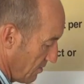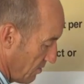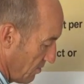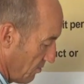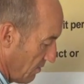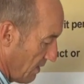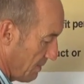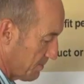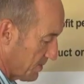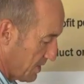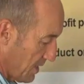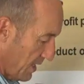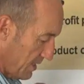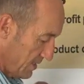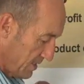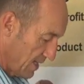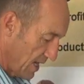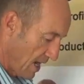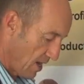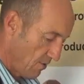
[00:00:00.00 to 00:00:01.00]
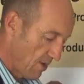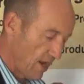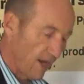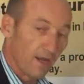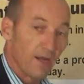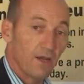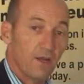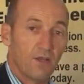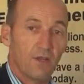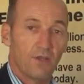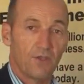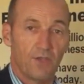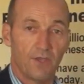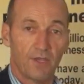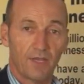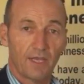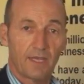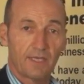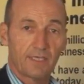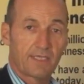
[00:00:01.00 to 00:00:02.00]
On websites, direct.
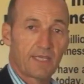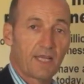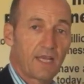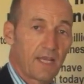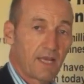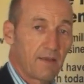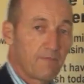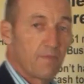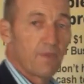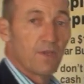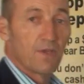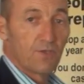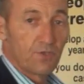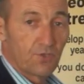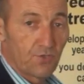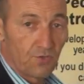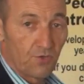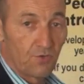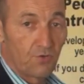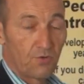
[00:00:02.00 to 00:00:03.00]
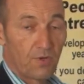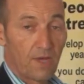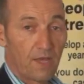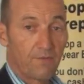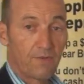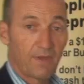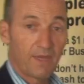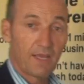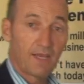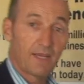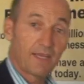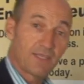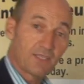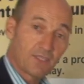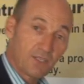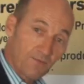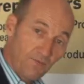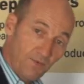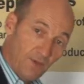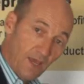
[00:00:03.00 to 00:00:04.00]
You can sell them through having a
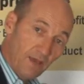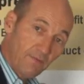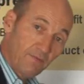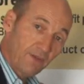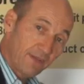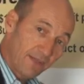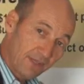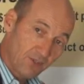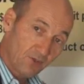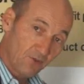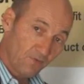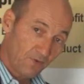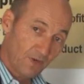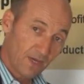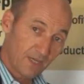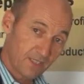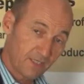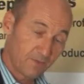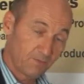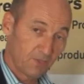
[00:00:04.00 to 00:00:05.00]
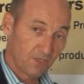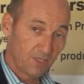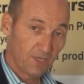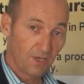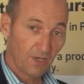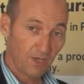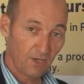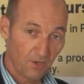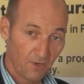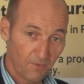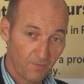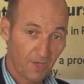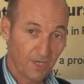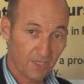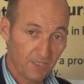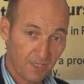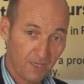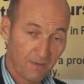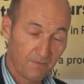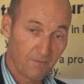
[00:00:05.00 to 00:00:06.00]
list. If you have a list of customers, then you can
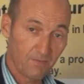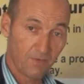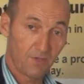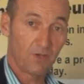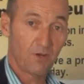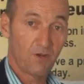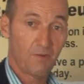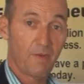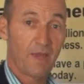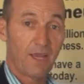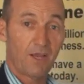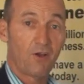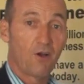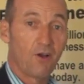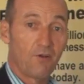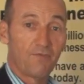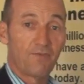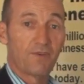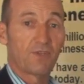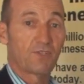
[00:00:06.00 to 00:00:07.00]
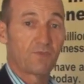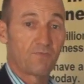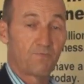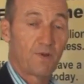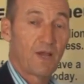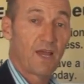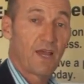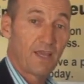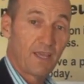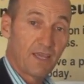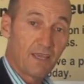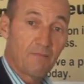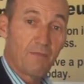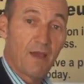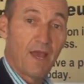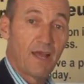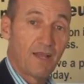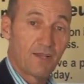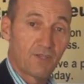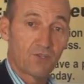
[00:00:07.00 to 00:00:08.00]
obviously, make offers by
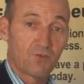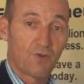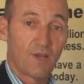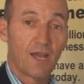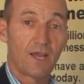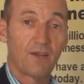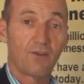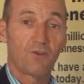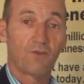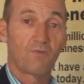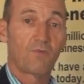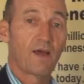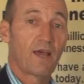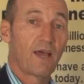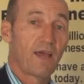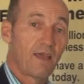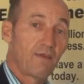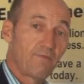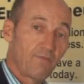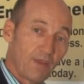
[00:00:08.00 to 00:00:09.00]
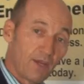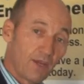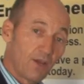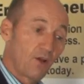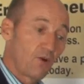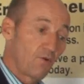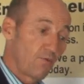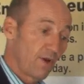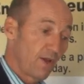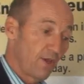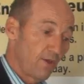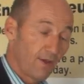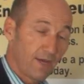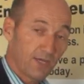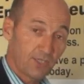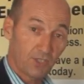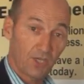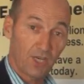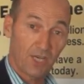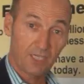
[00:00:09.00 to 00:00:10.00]
emails, right? Or via a video where you
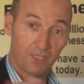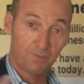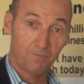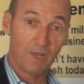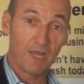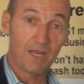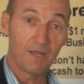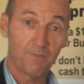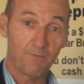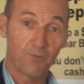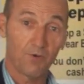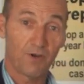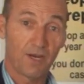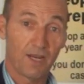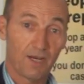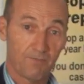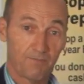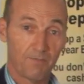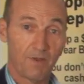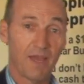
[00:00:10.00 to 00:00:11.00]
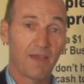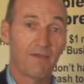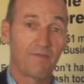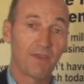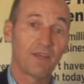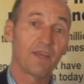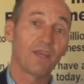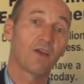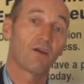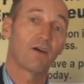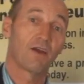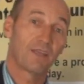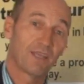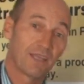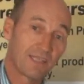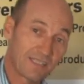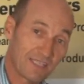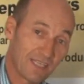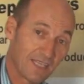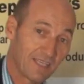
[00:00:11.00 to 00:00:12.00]
actually explain the product by video and
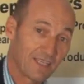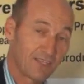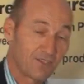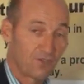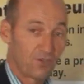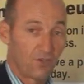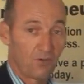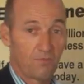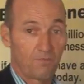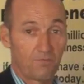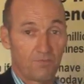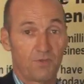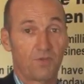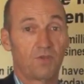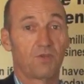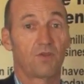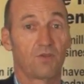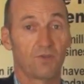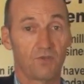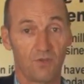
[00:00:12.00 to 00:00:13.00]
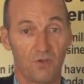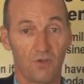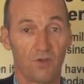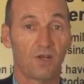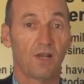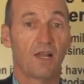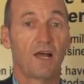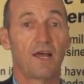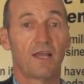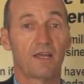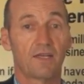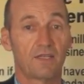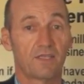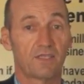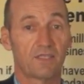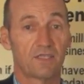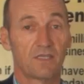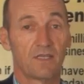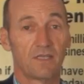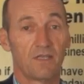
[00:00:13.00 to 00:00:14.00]
then send it to your client
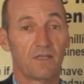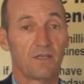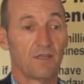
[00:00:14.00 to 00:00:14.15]
list.